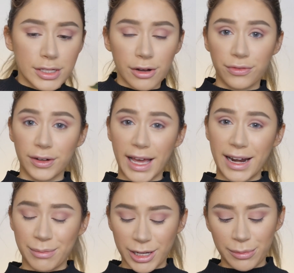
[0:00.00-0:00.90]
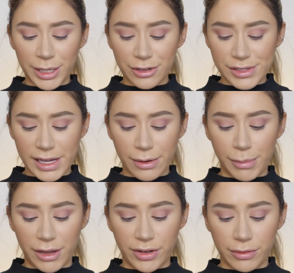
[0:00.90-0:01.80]
So for that, I'm going to be
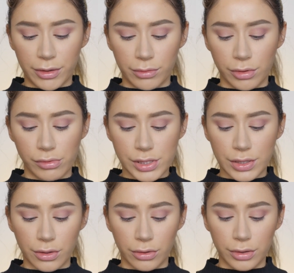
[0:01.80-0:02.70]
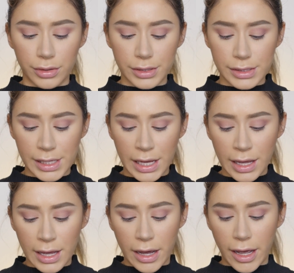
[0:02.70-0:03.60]
using my favorite rose gold
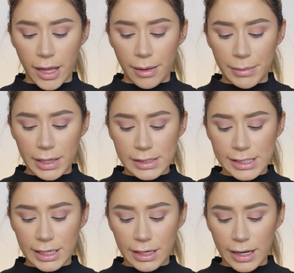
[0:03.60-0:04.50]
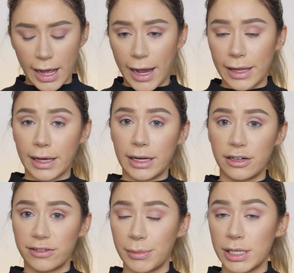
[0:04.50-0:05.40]
tier
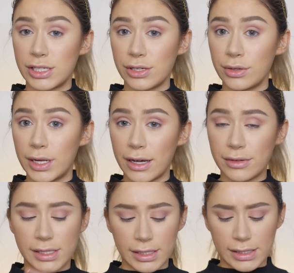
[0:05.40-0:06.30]
eyeliner from Etude House.